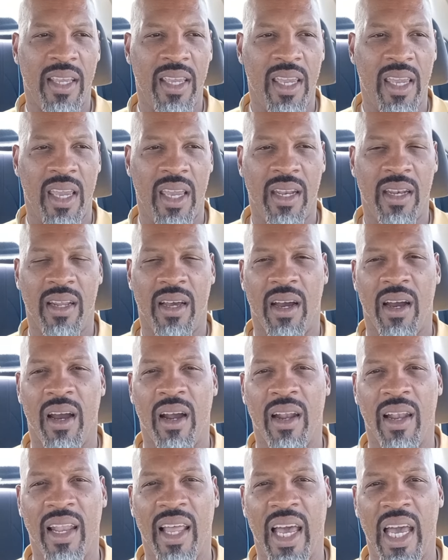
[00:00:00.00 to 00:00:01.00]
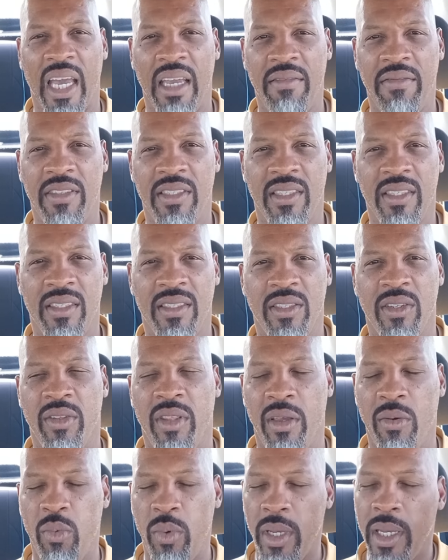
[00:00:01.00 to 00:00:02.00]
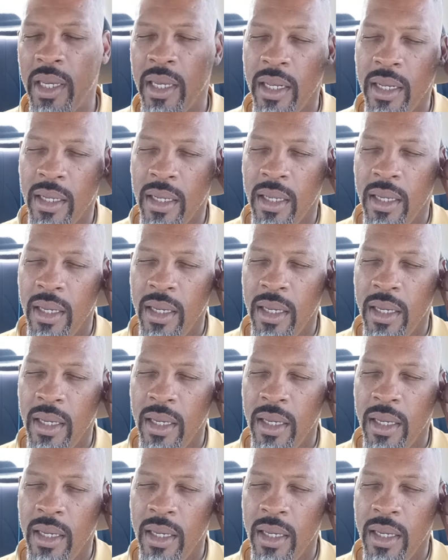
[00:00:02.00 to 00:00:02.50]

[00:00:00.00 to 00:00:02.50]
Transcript: in our lives so that we can